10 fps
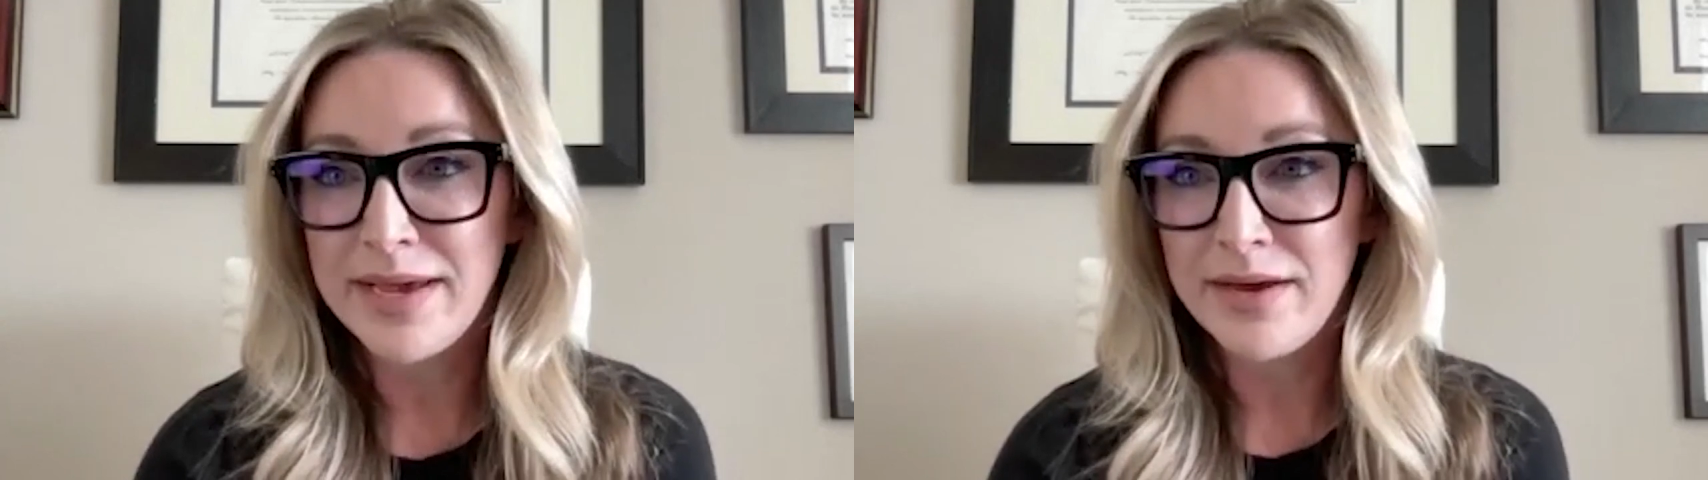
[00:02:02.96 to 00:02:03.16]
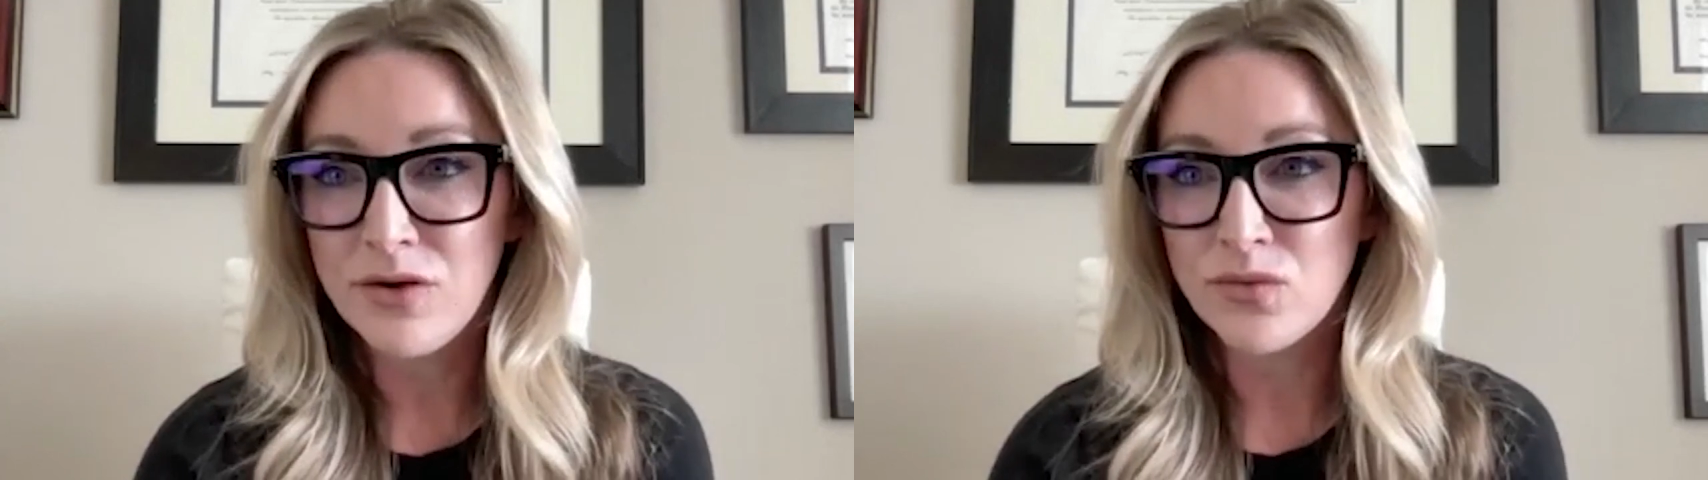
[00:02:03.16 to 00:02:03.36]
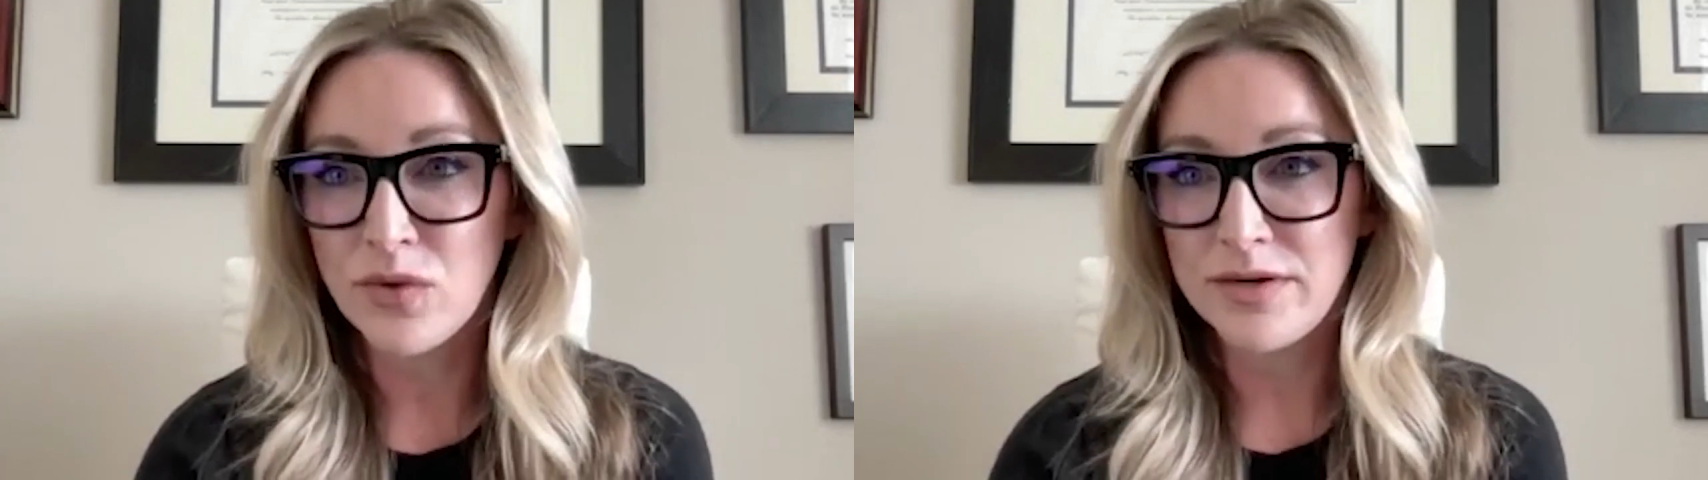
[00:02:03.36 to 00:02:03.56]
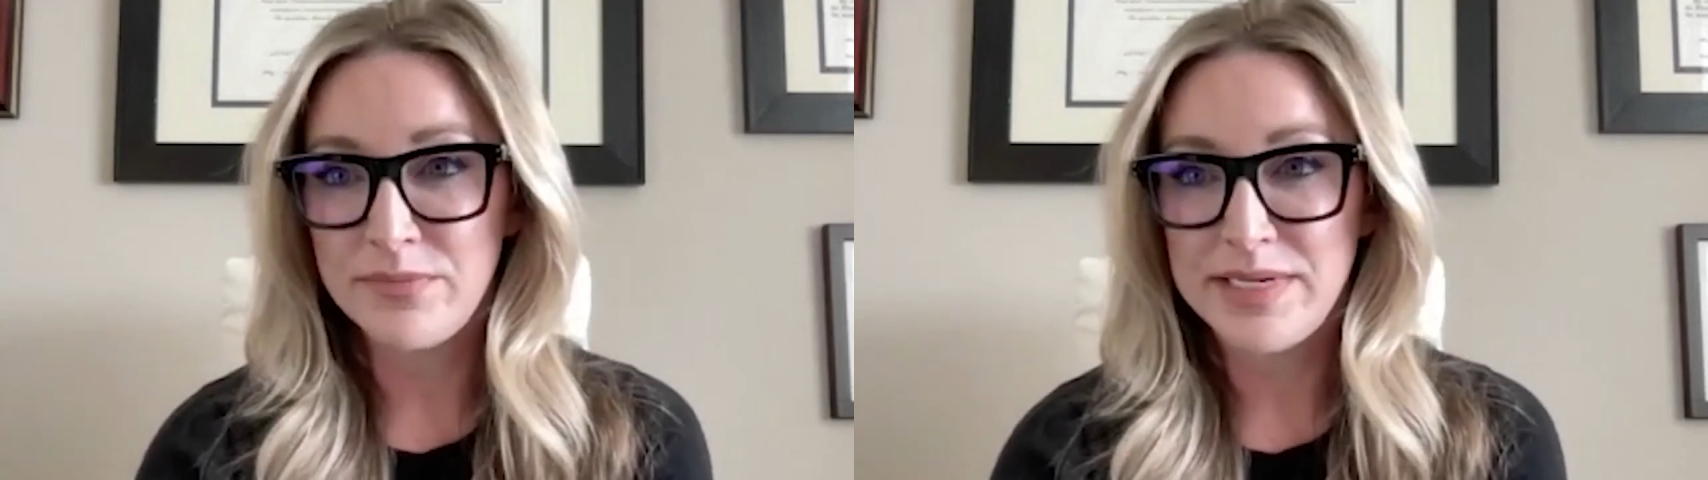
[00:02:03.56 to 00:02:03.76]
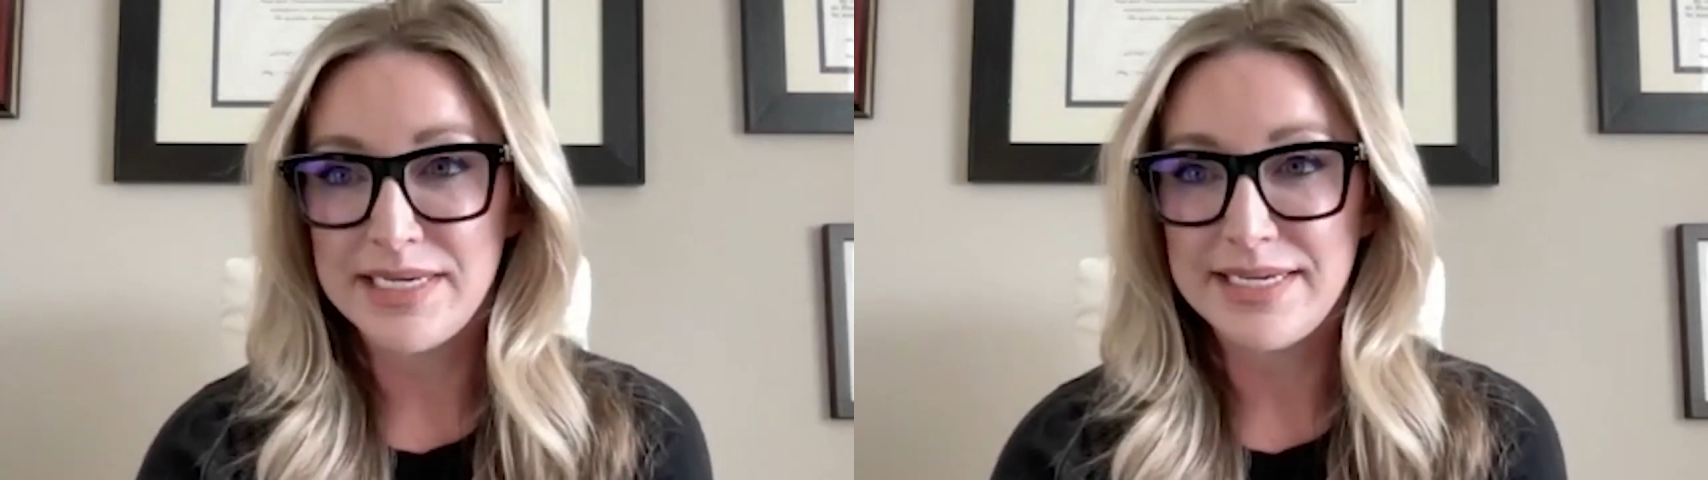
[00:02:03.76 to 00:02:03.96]
own work
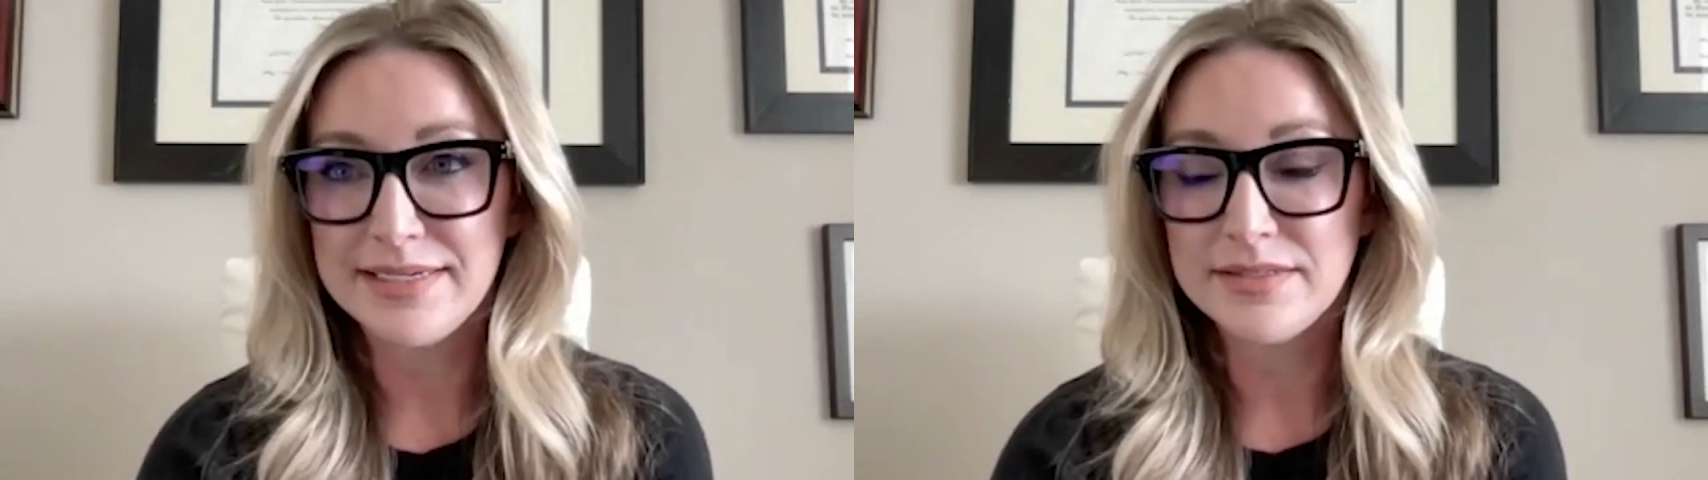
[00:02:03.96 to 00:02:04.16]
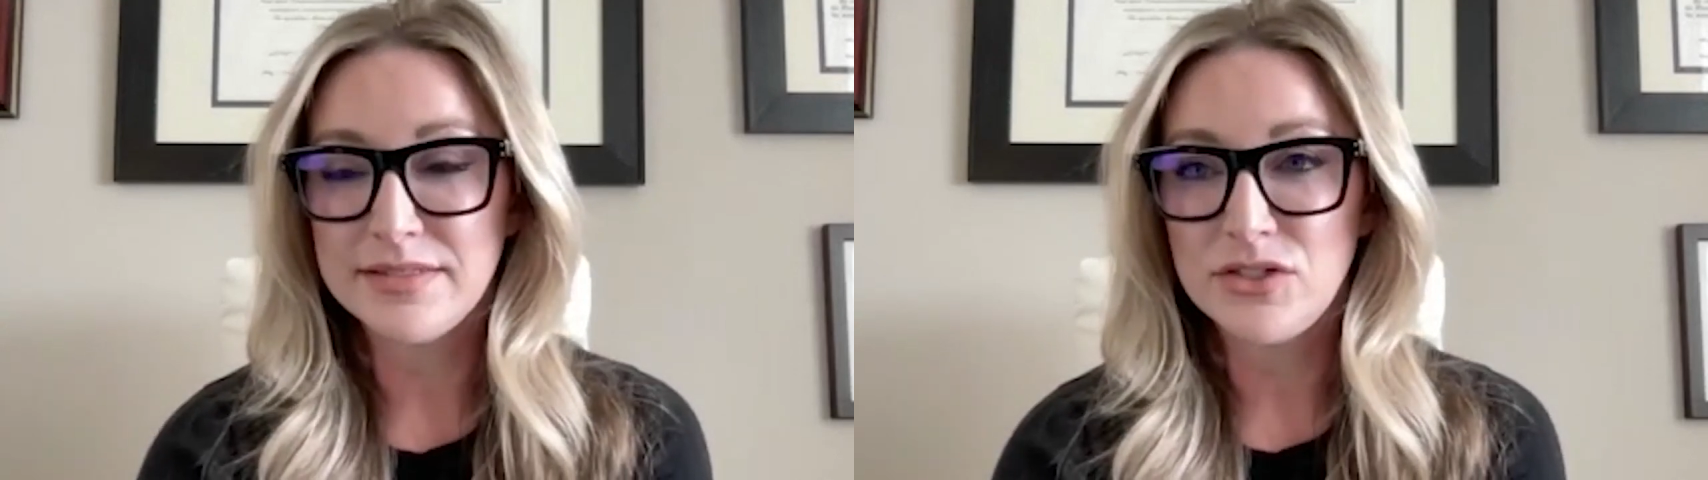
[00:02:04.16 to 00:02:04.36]
meetings,